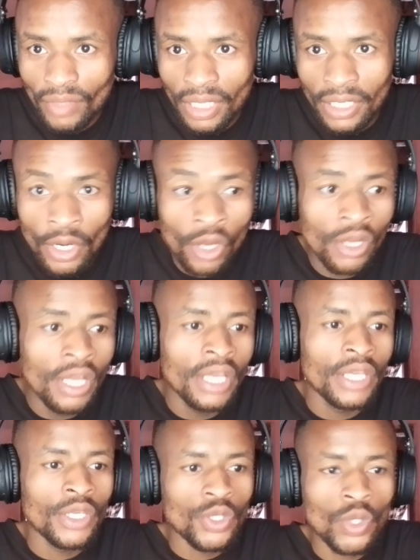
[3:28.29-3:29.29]
You know,
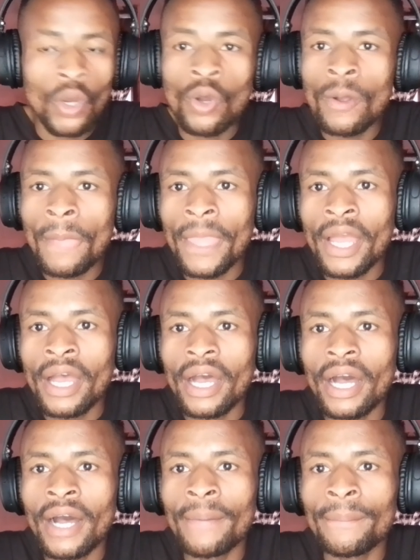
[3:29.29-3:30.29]
so
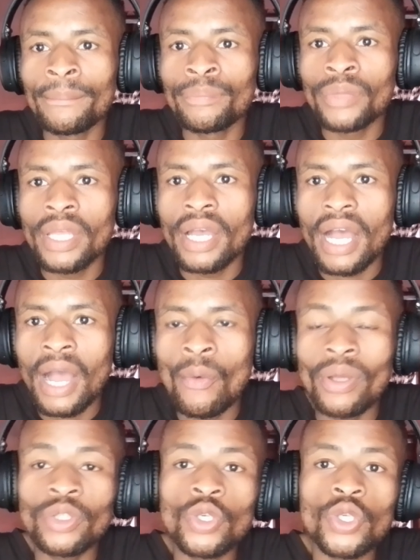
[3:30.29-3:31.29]
I
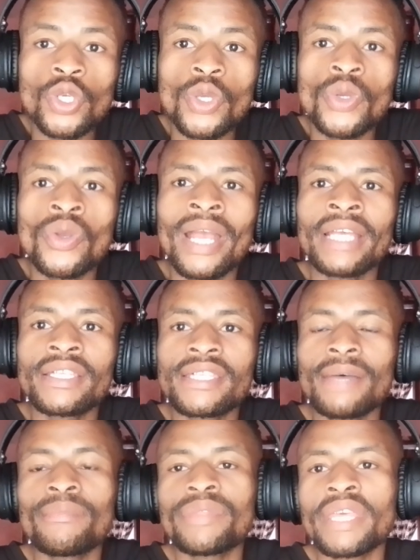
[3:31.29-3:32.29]
want to show you guys
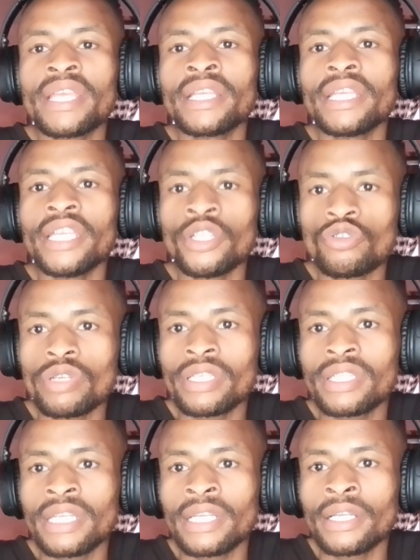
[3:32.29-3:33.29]
something
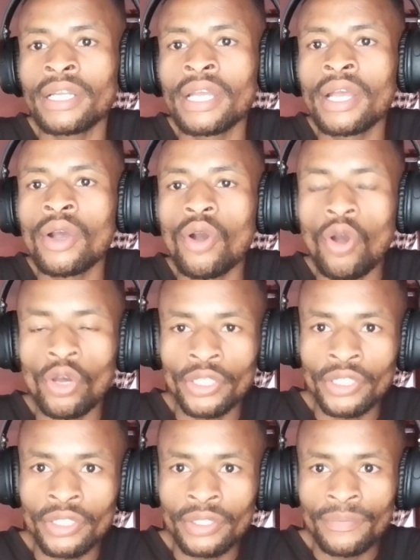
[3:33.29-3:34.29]
interesting
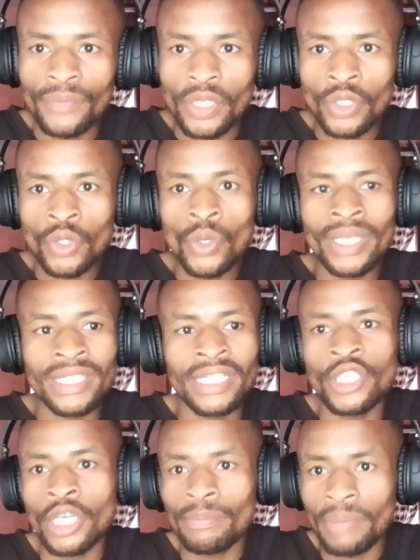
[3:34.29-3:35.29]
on
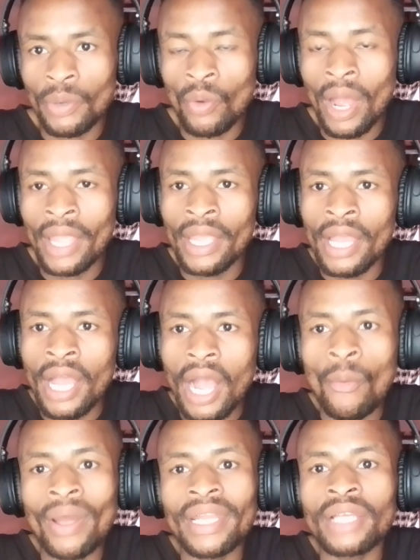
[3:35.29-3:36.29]
USDJPY. I
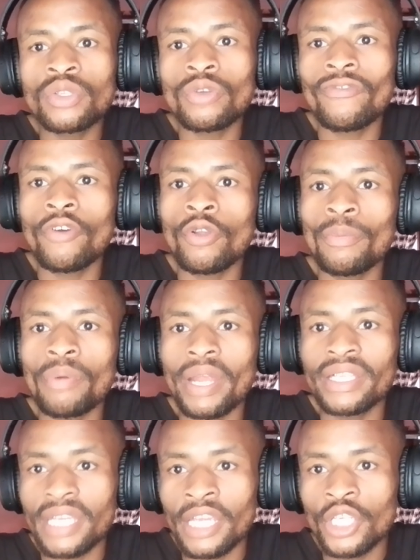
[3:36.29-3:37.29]
want us to follow
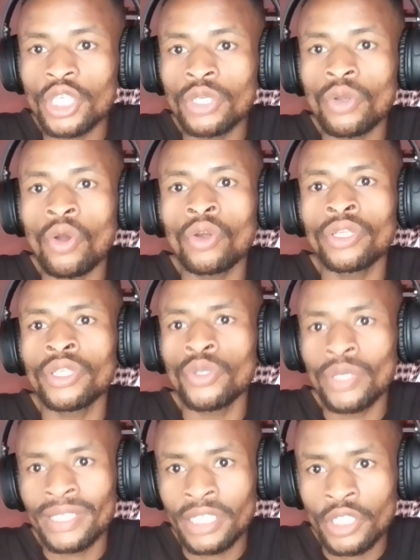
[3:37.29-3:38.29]
price action on
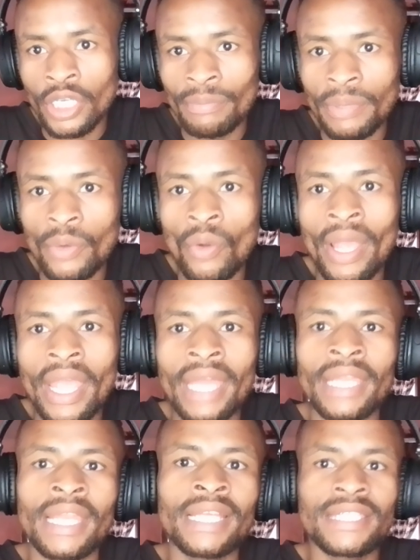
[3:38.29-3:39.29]
USDJPY
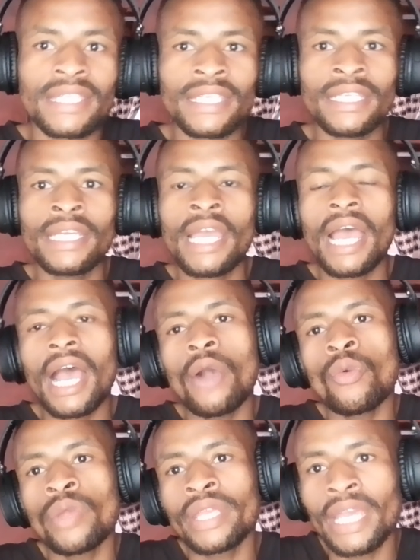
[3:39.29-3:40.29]
and let's see how
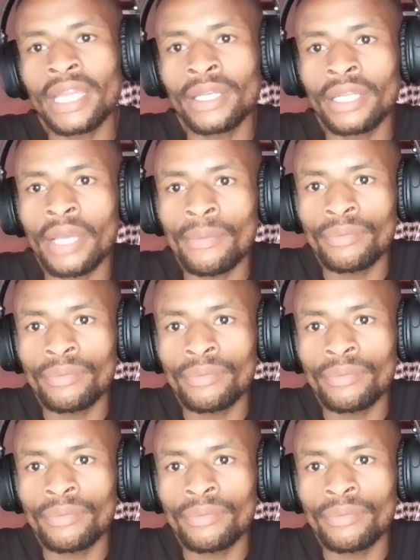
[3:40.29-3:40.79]
we can